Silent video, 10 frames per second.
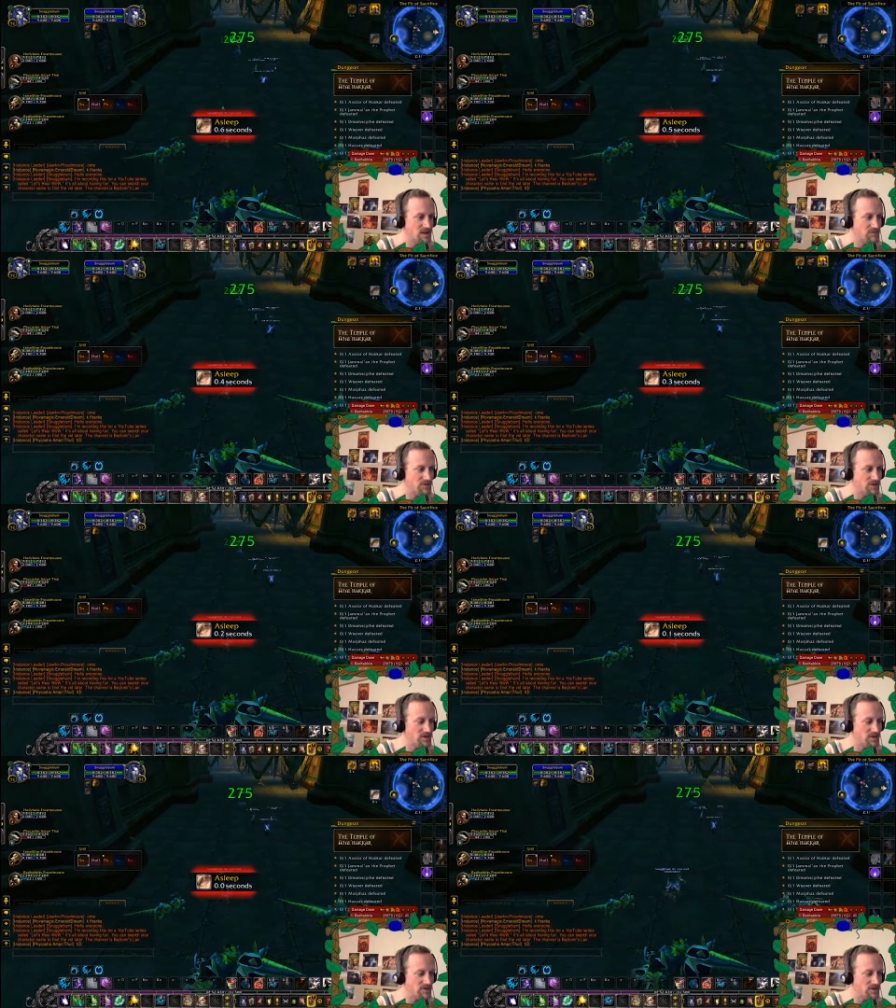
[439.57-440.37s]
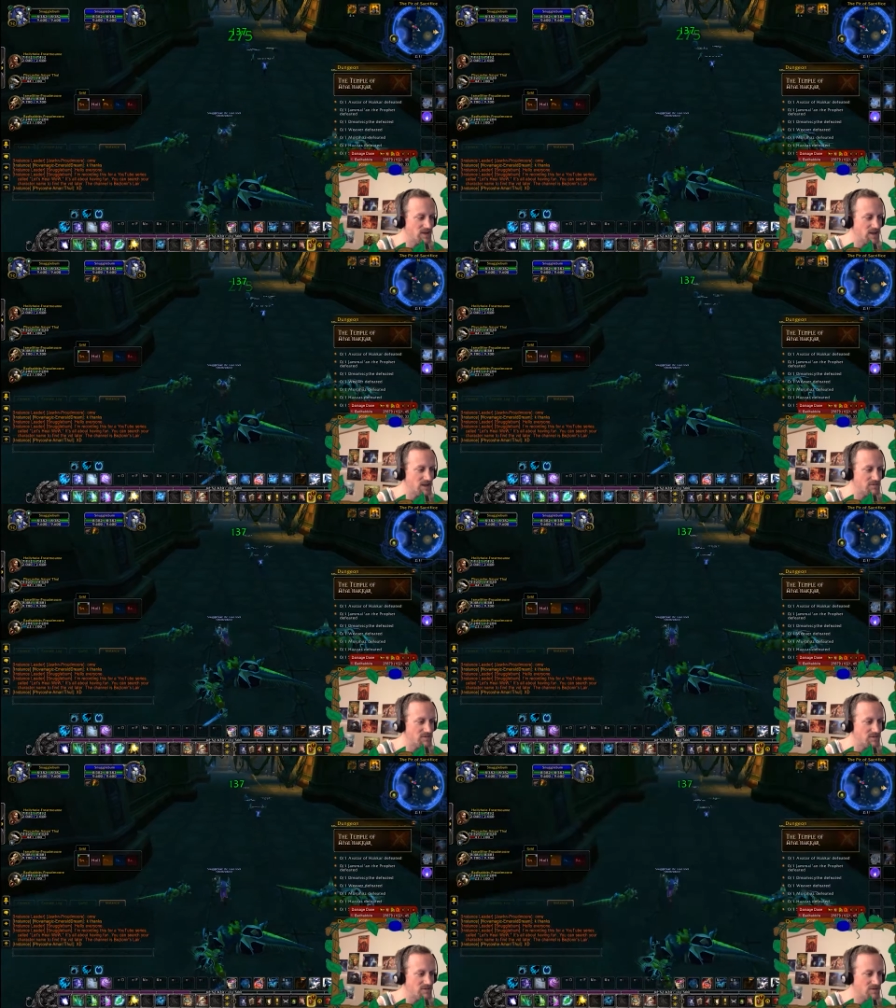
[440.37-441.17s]
still asleep.
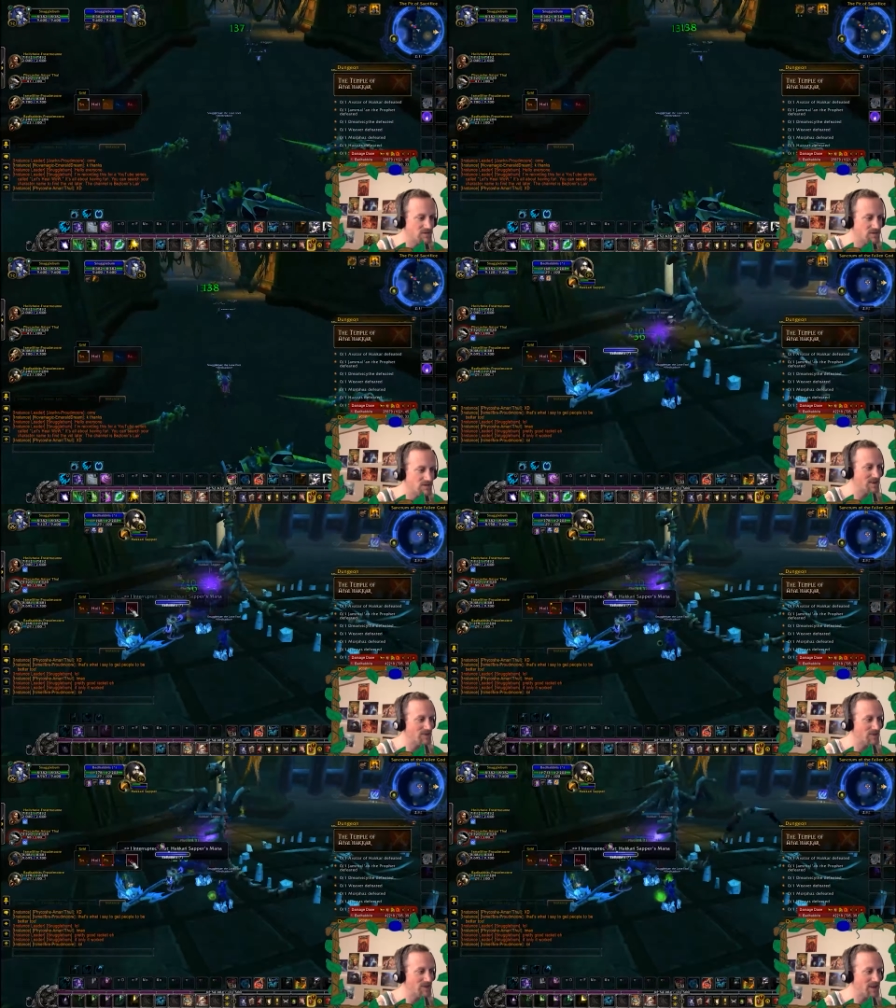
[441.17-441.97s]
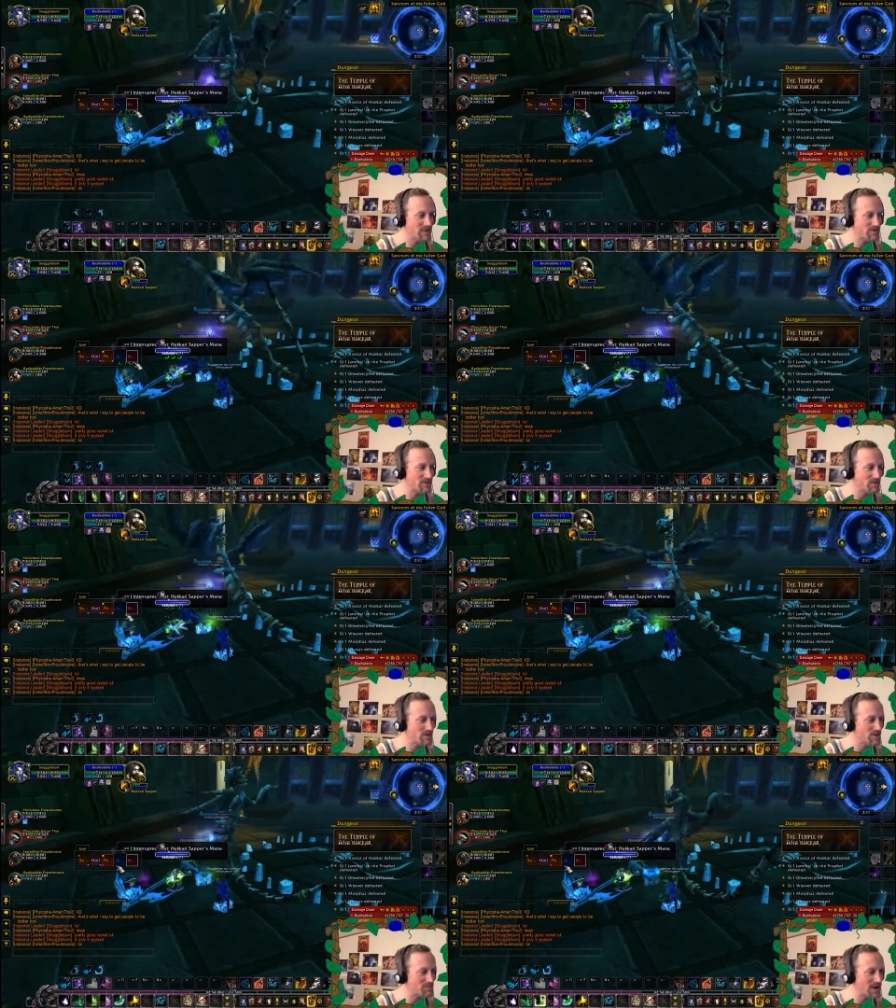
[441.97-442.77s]
We only have to
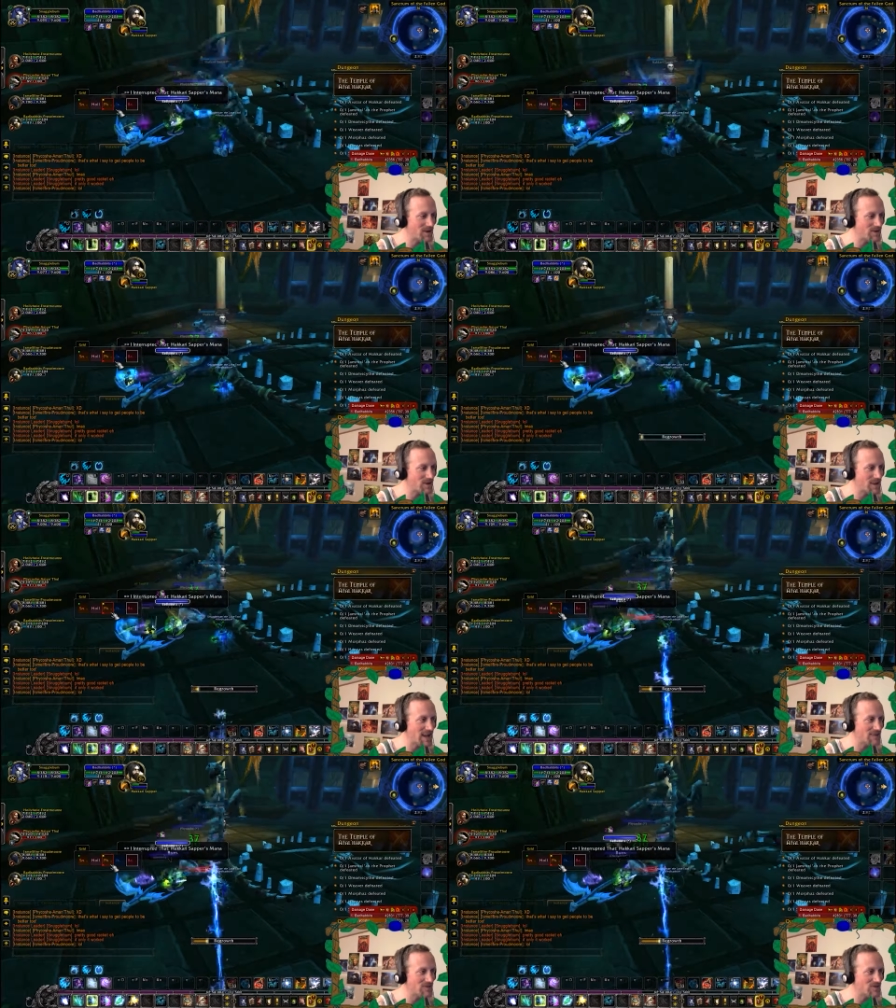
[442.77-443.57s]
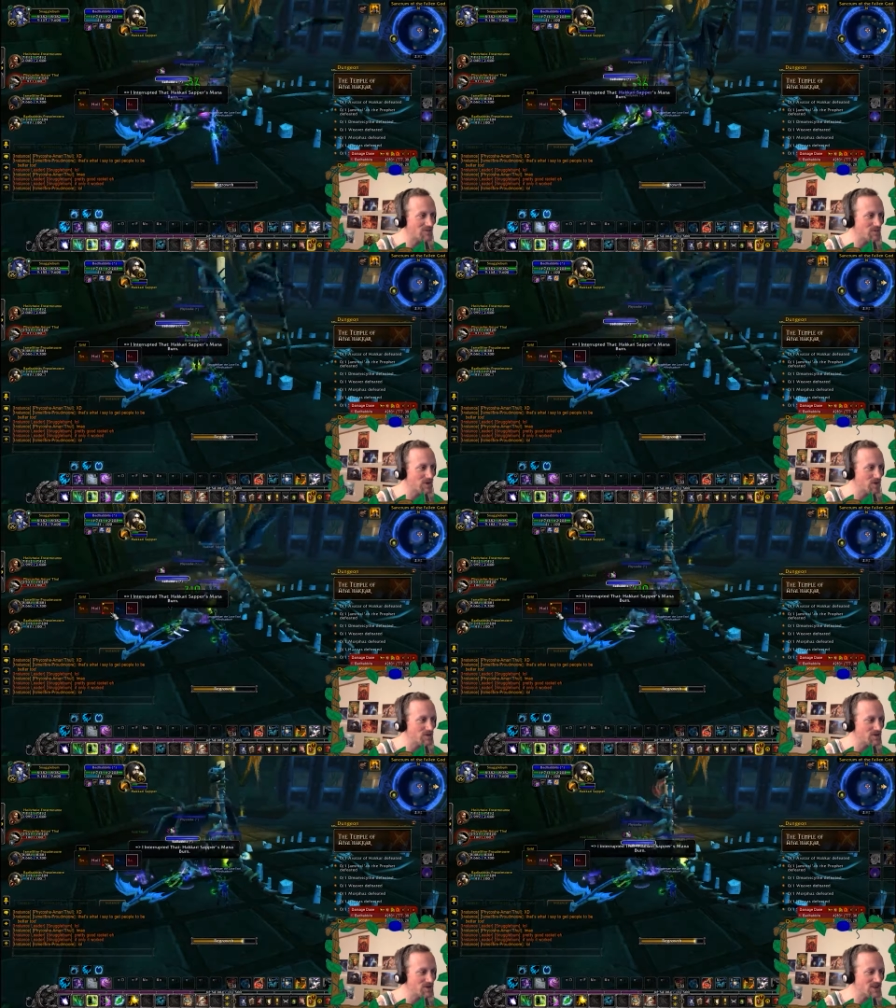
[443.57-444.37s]
look back to our last group.
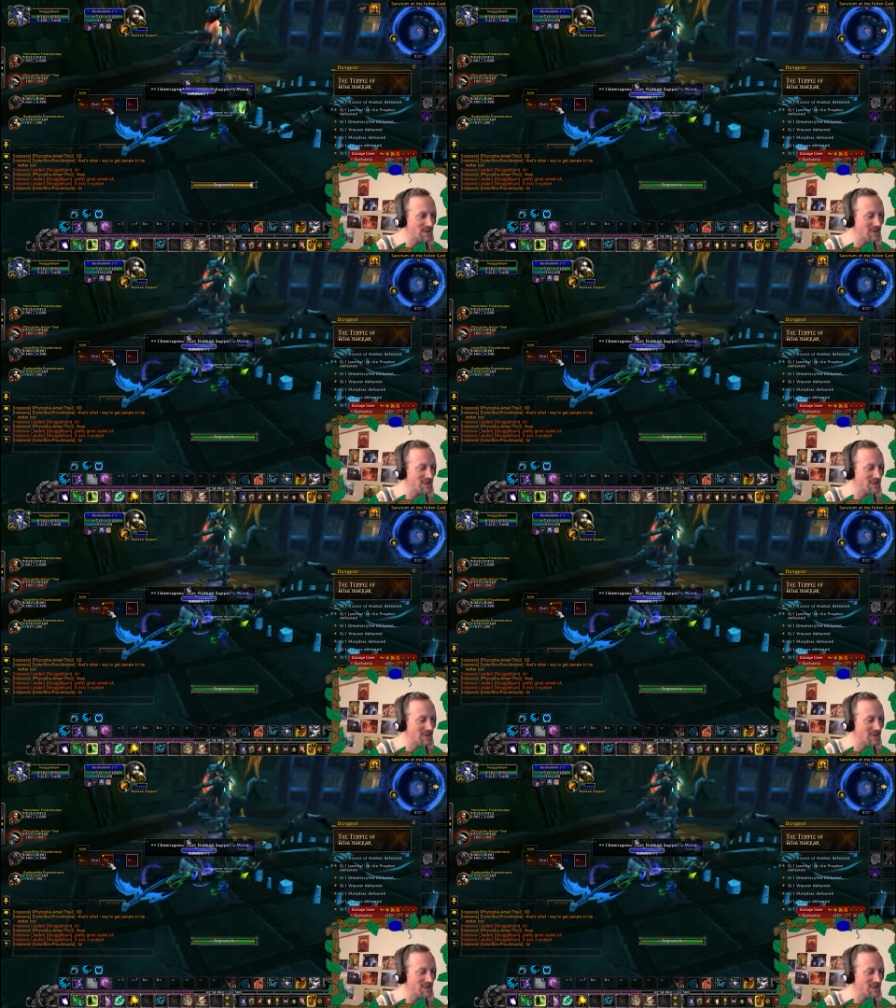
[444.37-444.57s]
Holy shit!